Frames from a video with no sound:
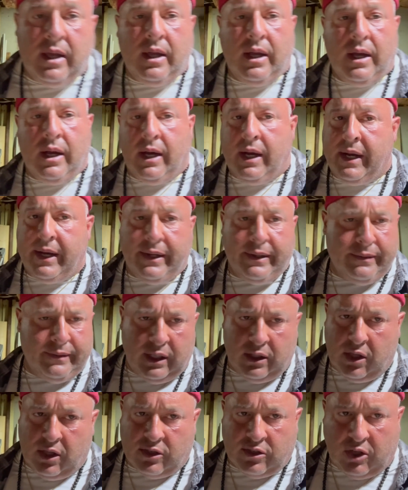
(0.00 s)
It
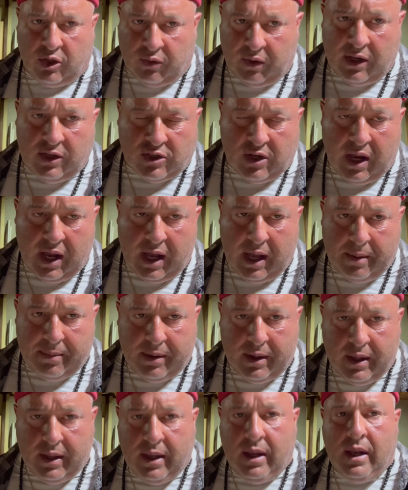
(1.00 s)
does a great job.
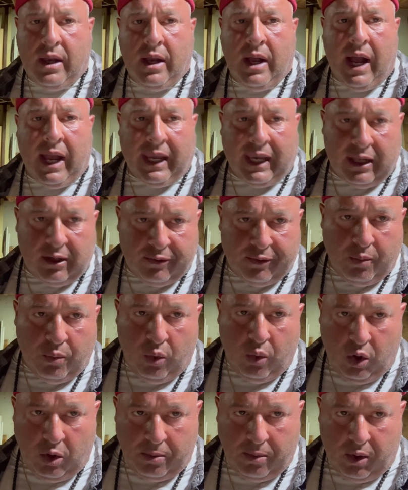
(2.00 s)
I get it from
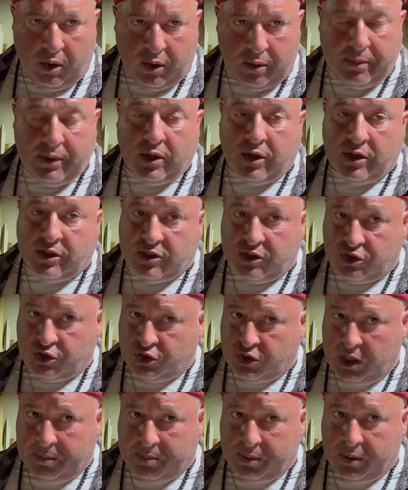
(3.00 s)
Walmart because it's
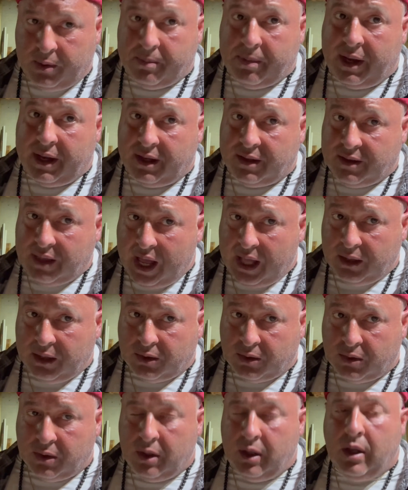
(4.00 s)
cheaper by
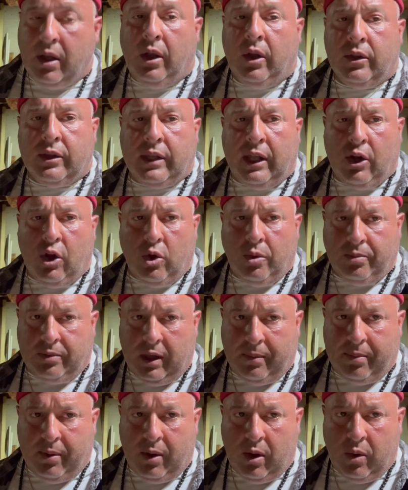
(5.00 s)
$1 than Home
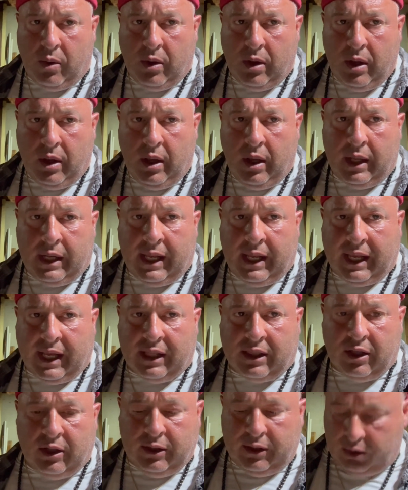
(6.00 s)
Depot. And I get
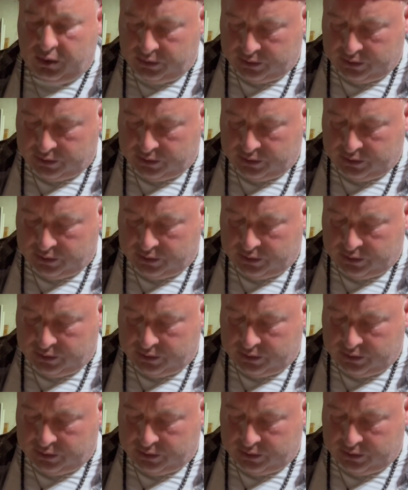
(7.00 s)
the little